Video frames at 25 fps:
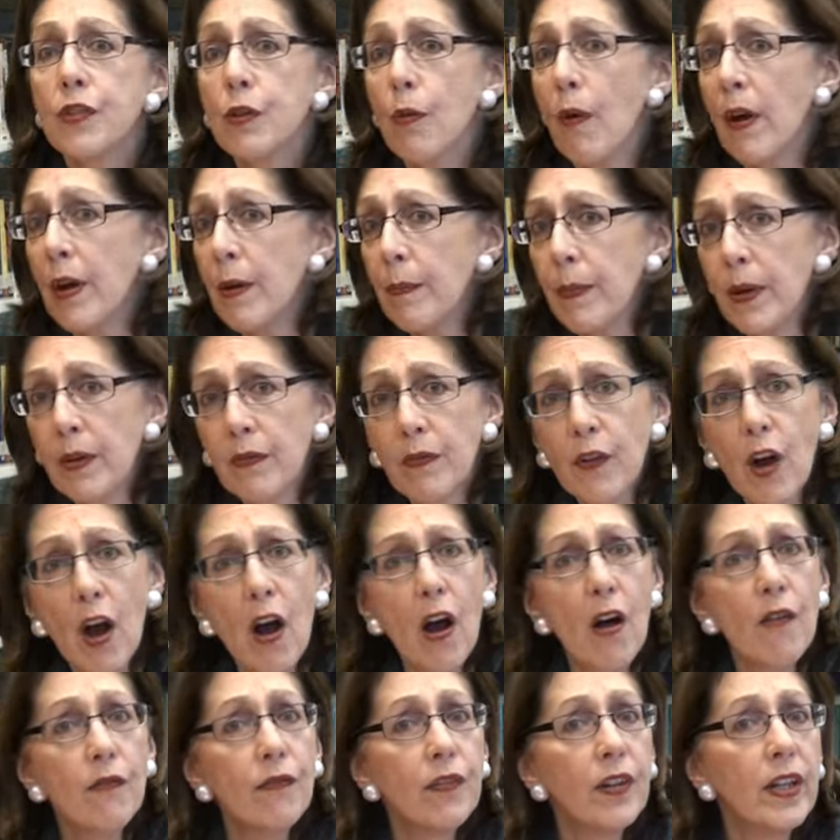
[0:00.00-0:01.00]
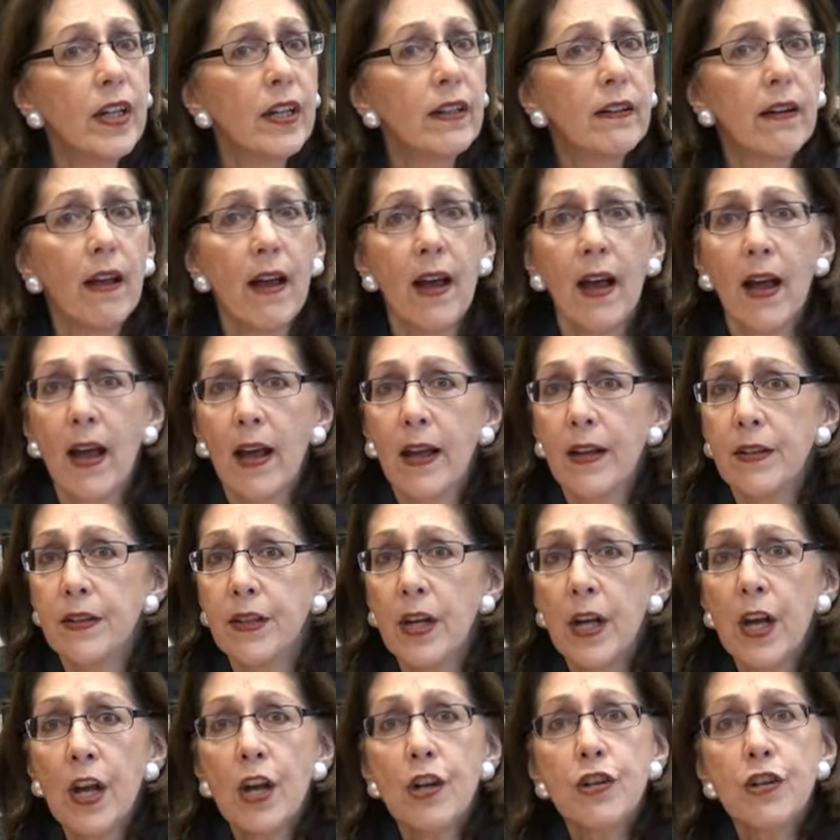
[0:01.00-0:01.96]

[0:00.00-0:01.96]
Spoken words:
quite a bit of conflict and